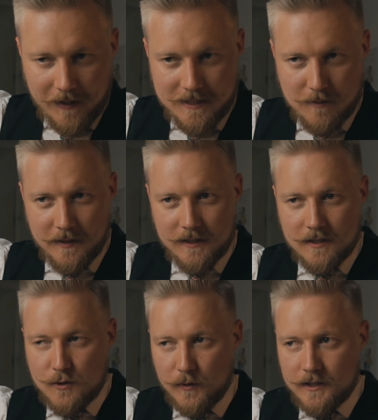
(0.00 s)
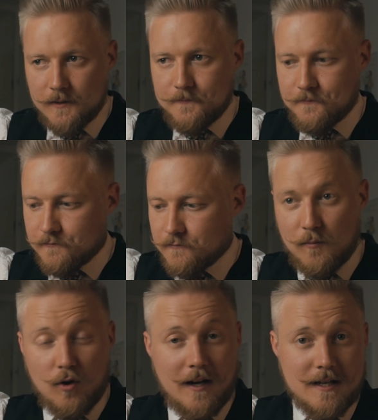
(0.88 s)
It's a bit sweeter,
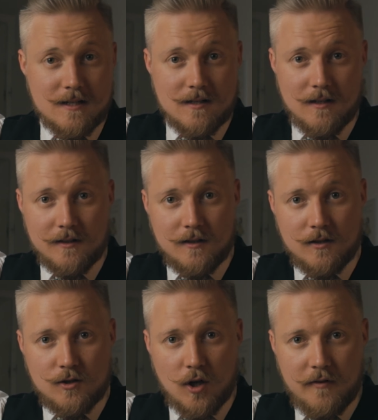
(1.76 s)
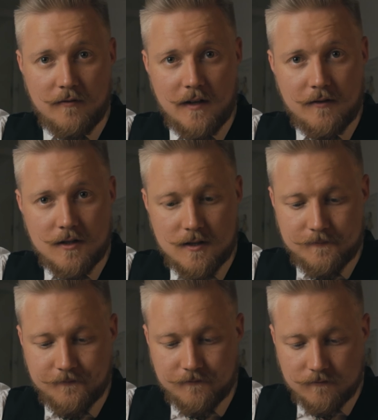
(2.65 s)
more or less toffee
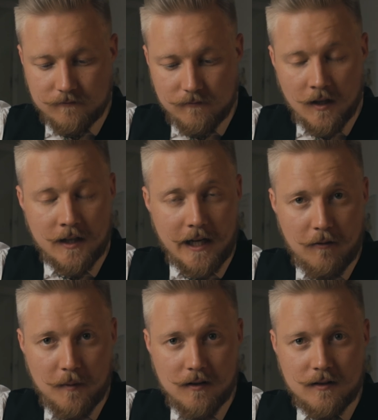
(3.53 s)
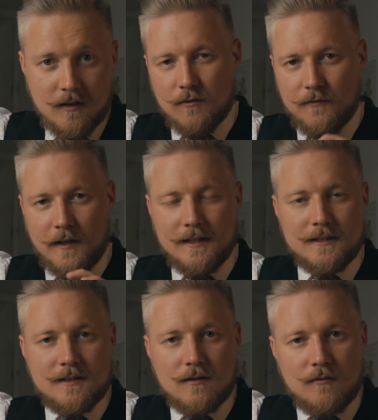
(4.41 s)
flavors, caramel with a
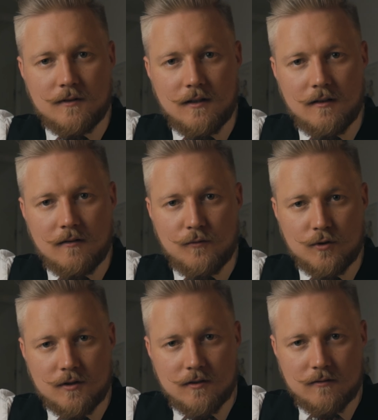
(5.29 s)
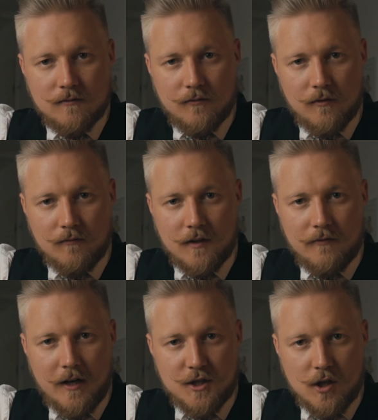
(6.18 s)
hint of the wood of
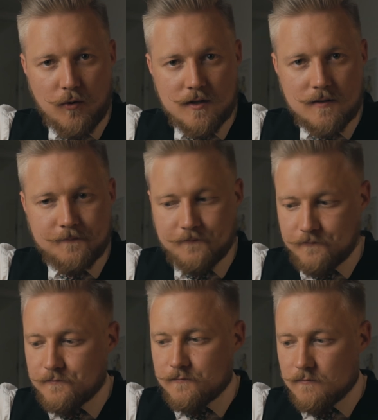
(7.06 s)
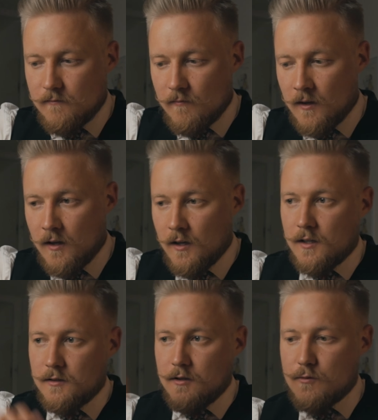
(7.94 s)
the French oaks.
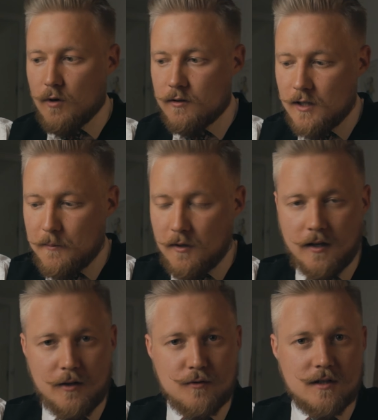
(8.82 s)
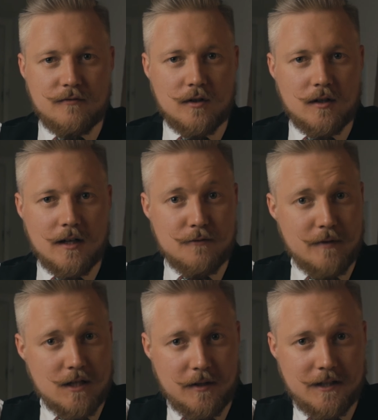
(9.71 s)
This one, I'm gonna use it for the
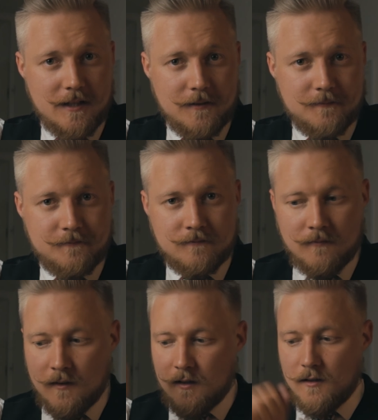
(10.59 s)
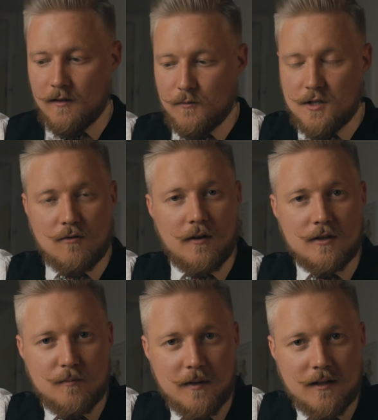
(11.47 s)
espresso martini, which is
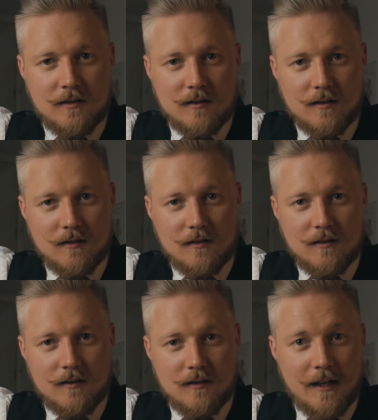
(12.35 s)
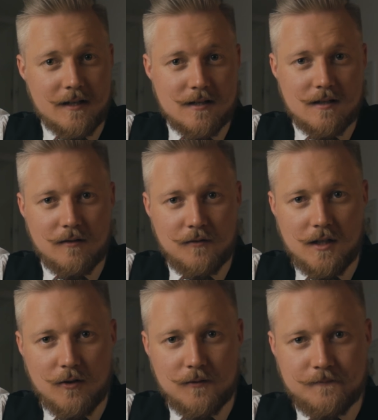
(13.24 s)
going to be in the next
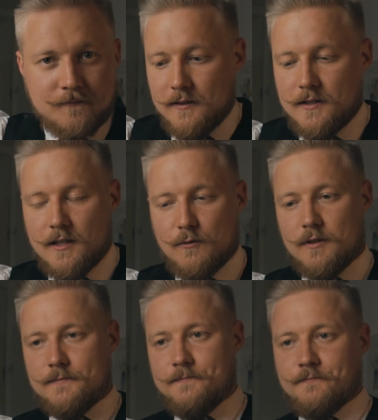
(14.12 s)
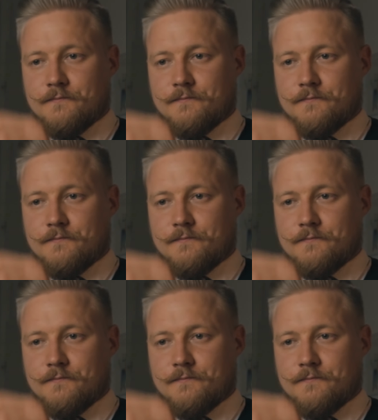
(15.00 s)
video. And the third one,